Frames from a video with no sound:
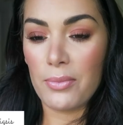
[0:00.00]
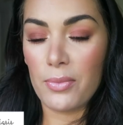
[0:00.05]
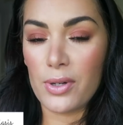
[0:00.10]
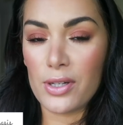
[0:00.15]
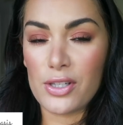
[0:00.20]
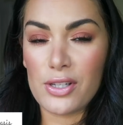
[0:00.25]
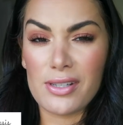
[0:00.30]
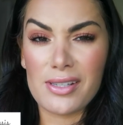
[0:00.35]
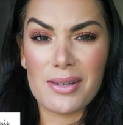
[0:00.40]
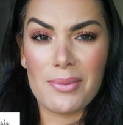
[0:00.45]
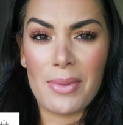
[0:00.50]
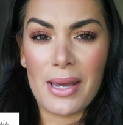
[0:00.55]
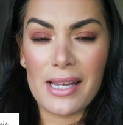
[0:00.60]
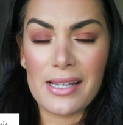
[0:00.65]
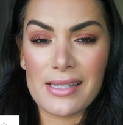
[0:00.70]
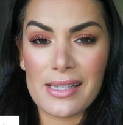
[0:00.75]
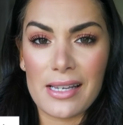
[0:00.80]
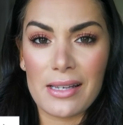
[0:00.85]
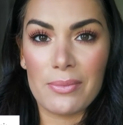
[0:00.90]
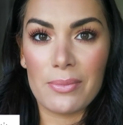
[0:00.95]
which is
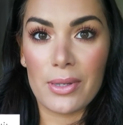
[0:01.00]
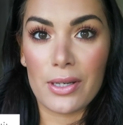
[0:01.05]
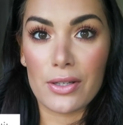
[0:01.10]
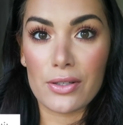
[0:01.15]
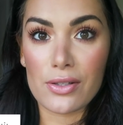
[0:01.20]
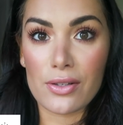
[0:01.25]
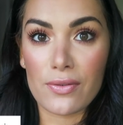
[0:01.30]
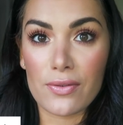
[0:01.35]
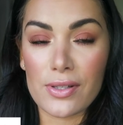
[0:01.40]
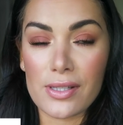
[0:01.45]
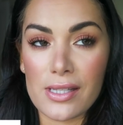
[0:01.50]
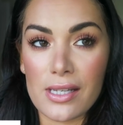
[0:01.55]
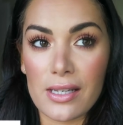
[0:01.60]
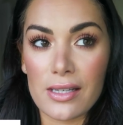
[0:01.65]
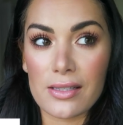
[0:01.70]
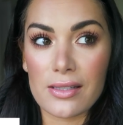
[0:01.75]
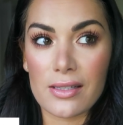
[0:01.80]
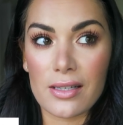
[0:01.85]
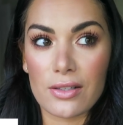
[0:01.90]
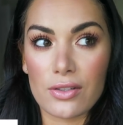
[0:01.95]
amazing because obviously
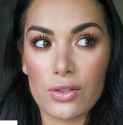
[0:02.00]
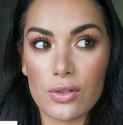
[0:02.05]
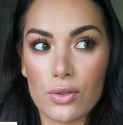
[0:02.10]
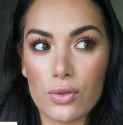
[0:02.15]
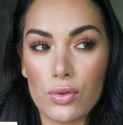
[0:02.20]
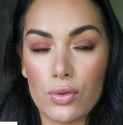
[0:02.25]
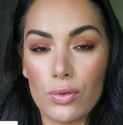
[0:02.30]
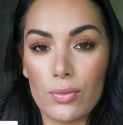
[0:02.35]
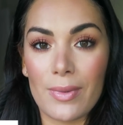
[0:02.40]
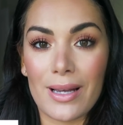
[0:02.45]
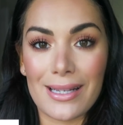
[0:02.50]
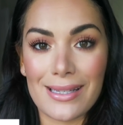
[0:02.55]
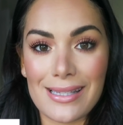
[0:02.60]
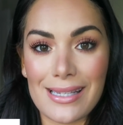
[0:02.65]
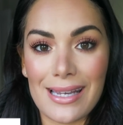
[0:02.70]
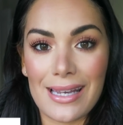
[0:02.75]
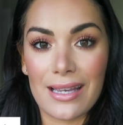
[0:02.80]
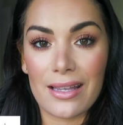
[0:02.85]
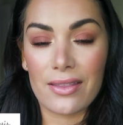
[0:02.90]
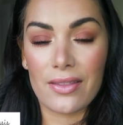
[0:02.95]
it's such a
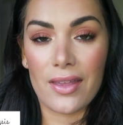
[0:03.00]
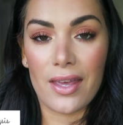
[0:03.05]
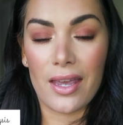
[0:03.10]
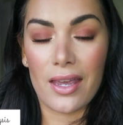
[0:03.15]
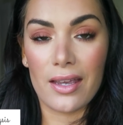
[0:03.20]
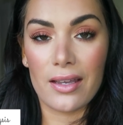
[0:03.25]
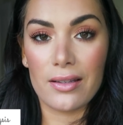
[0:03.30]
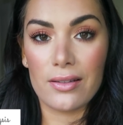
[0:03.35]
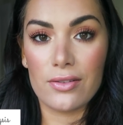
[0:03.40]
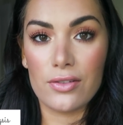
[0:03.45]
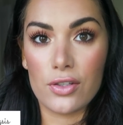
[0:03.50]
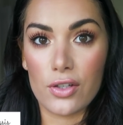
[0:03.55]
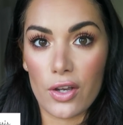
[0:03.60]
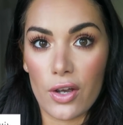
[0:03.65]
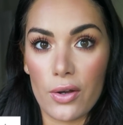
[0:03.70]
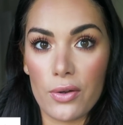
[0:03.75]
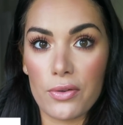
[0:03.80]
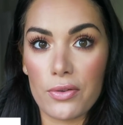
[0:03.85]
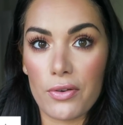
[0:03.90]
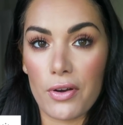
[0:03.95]
traumatic thing to
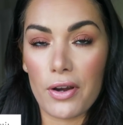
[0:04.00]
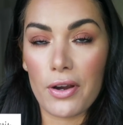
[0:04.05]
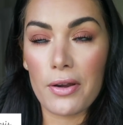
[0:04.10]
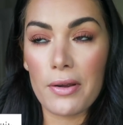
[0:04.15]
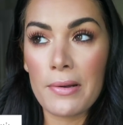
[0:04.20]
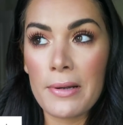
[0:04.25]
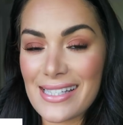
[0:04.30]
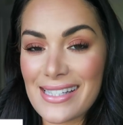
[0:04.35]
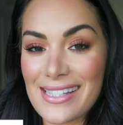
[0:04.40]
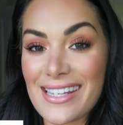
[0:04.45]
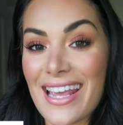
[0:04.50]
go through.